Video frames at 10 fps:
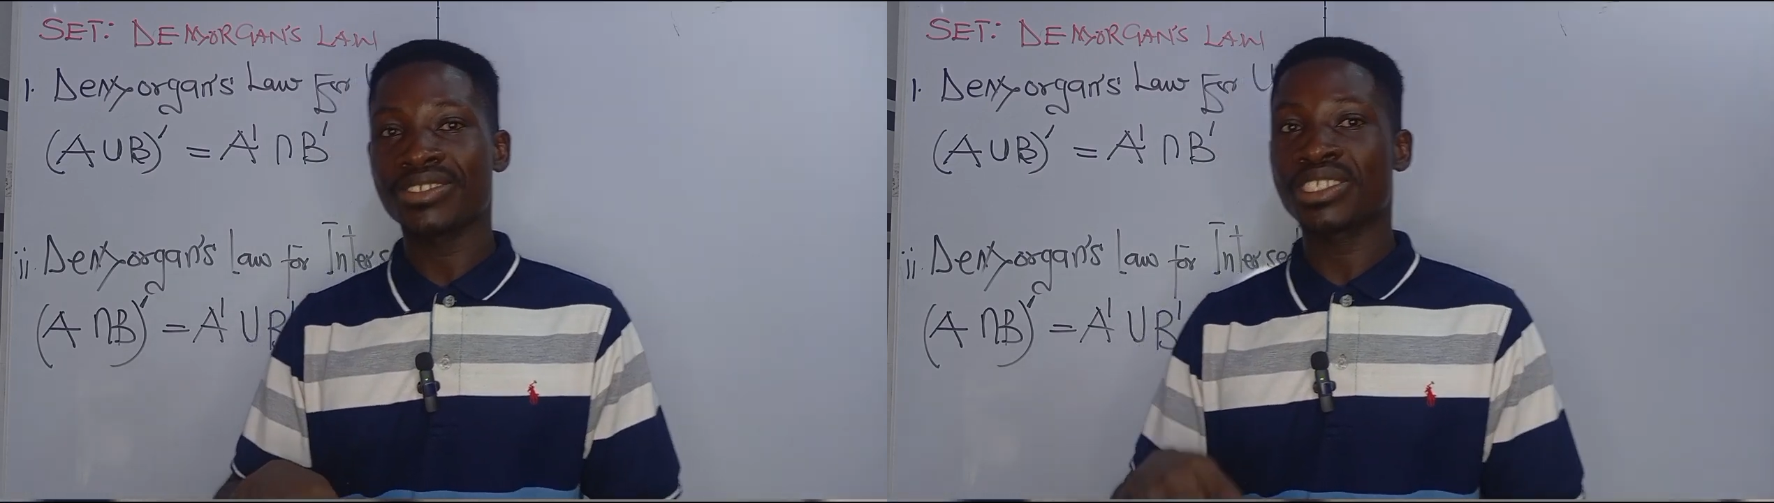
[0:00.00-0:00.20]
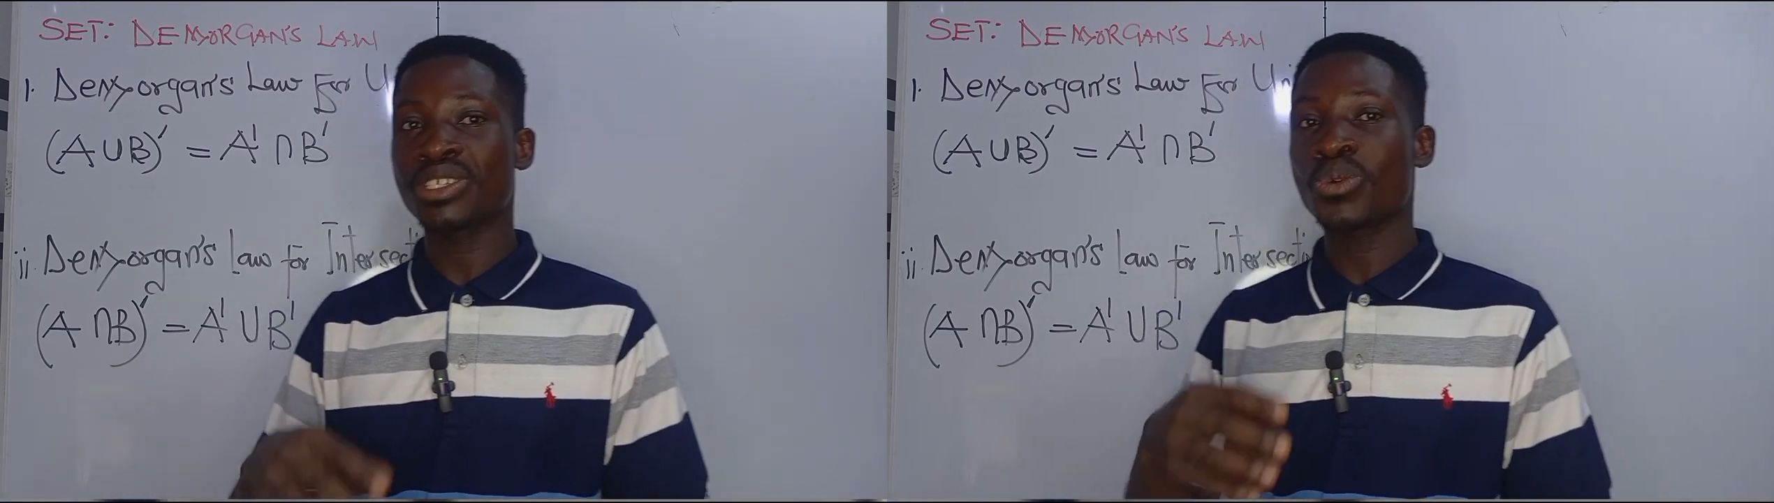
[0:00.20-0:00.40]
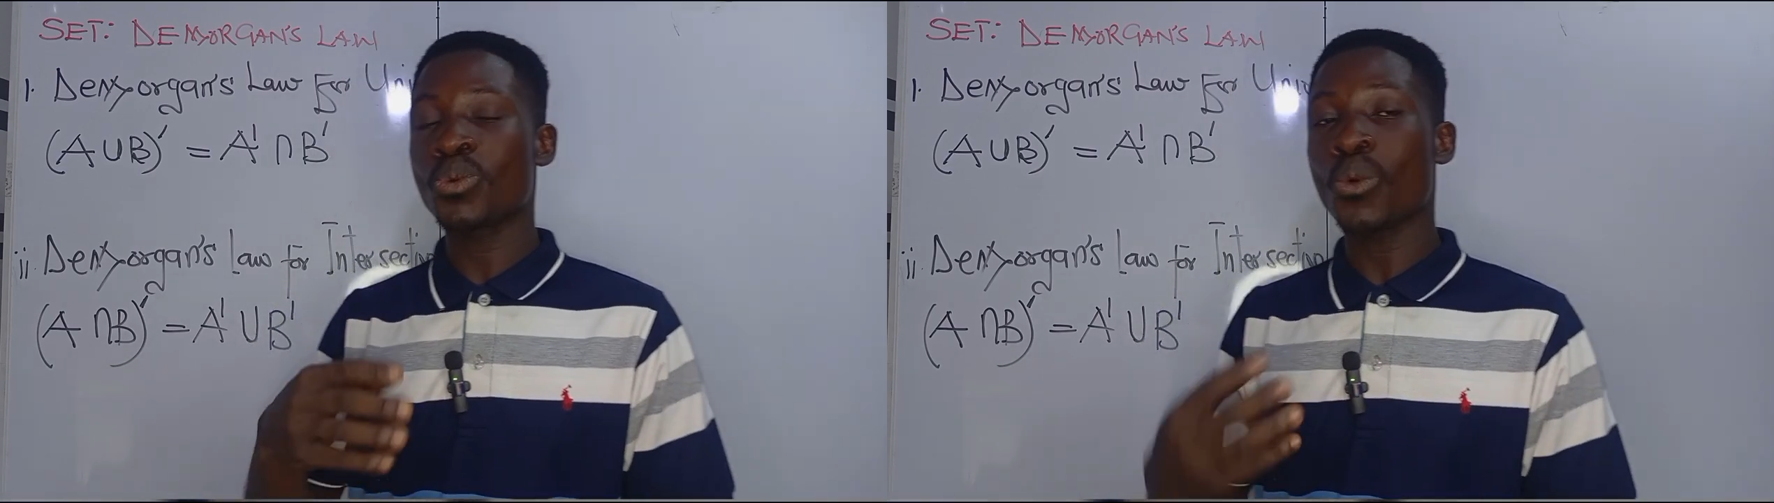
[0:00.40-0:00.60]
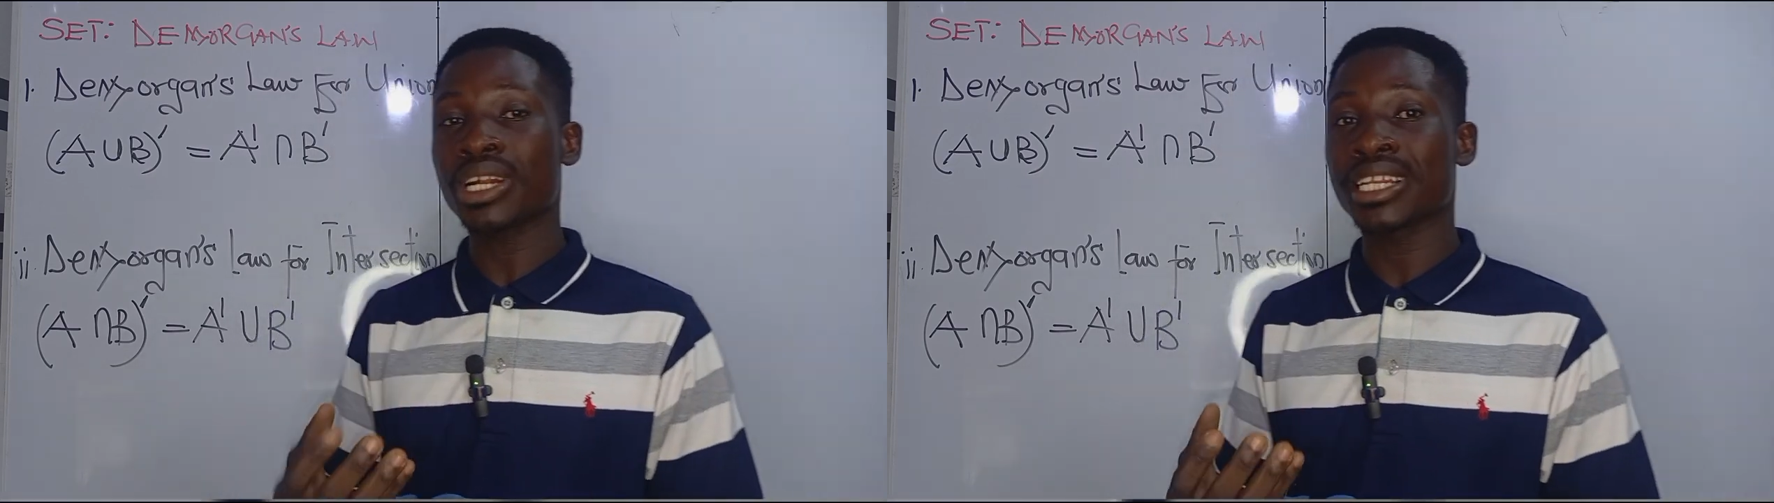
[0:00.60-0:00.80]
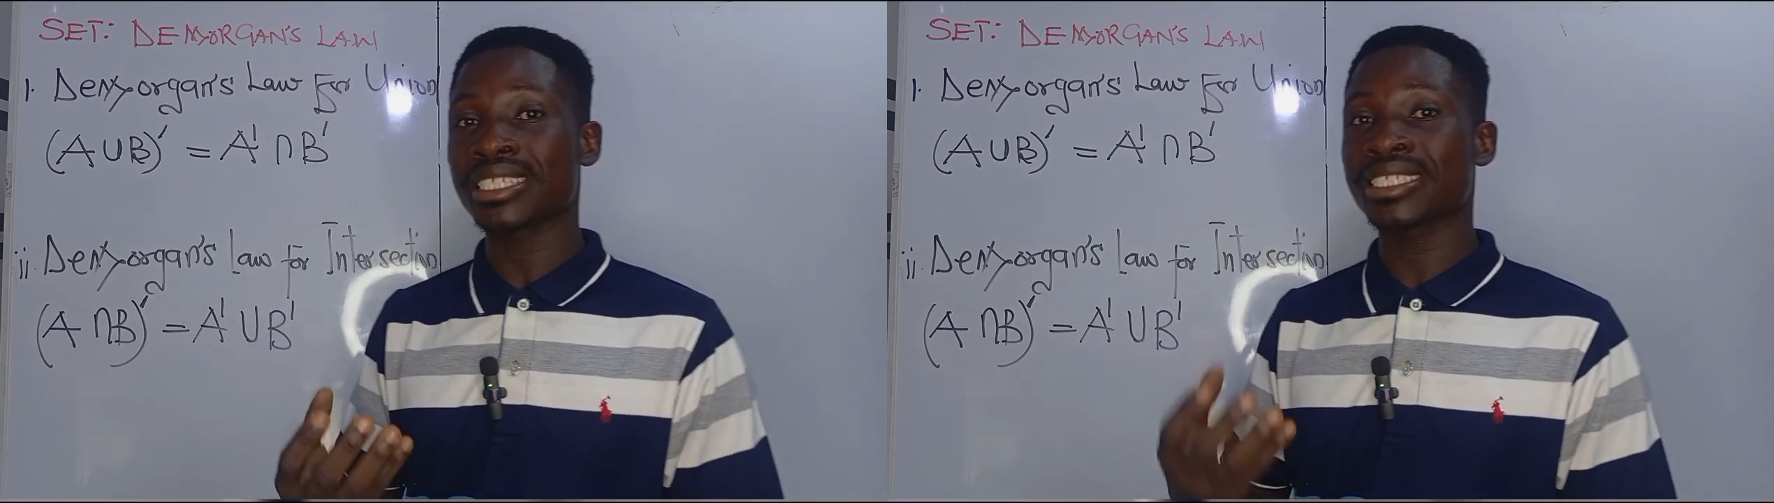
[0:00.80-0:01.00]
to see
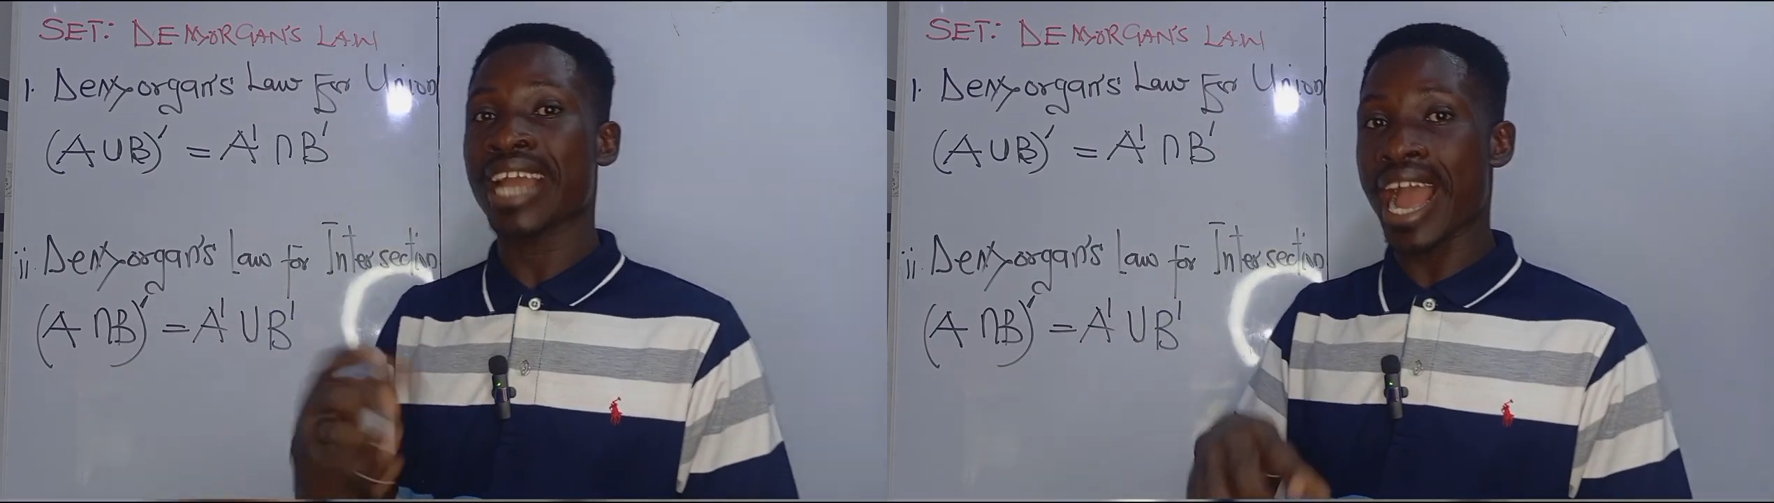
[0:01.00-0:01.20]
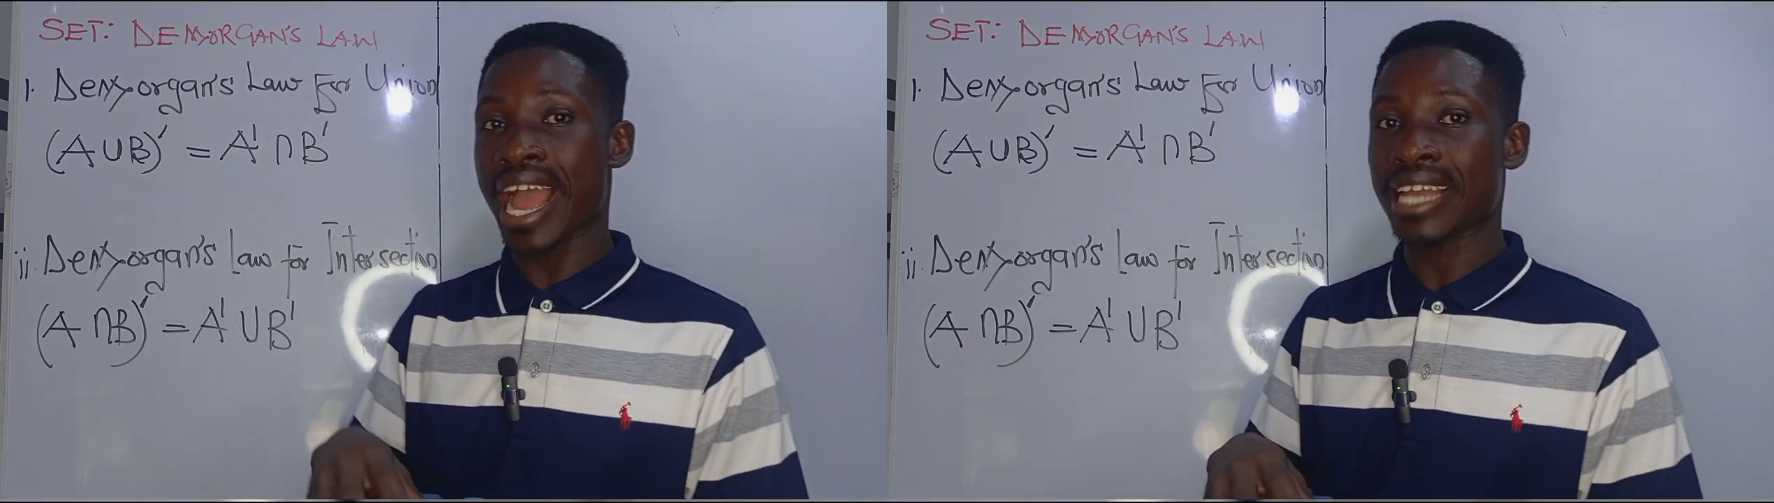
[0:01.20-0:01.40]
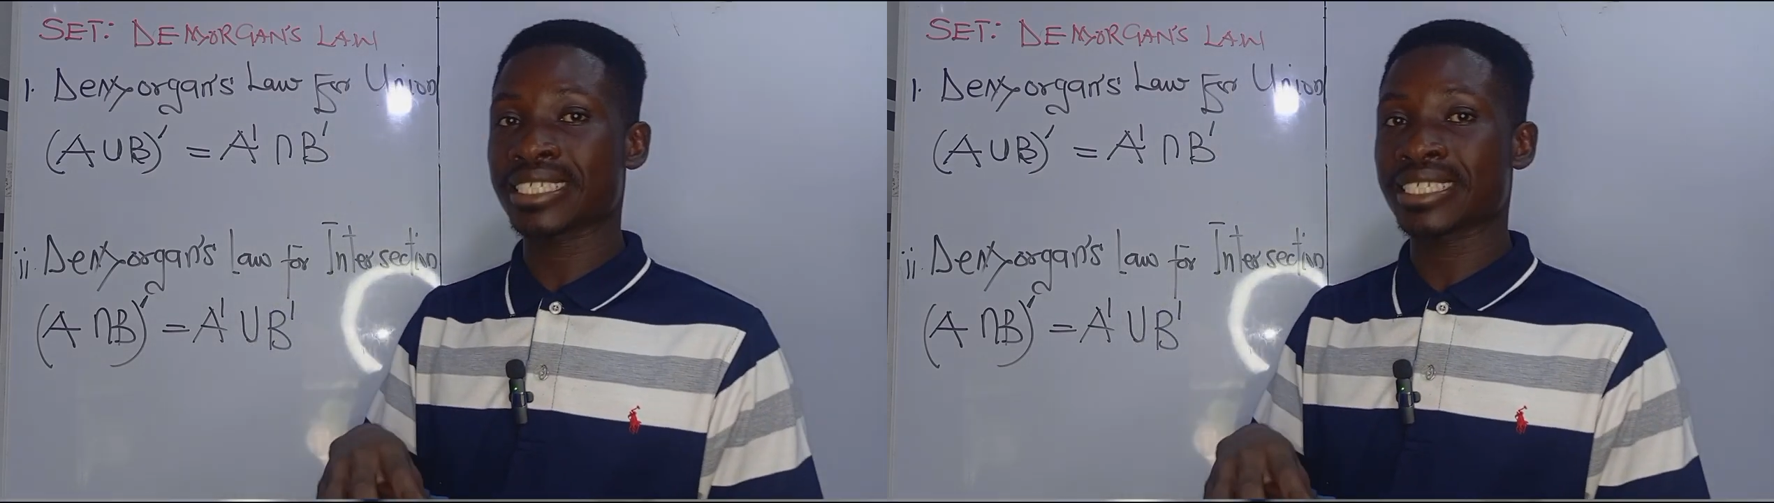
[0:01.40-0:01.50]
what this guy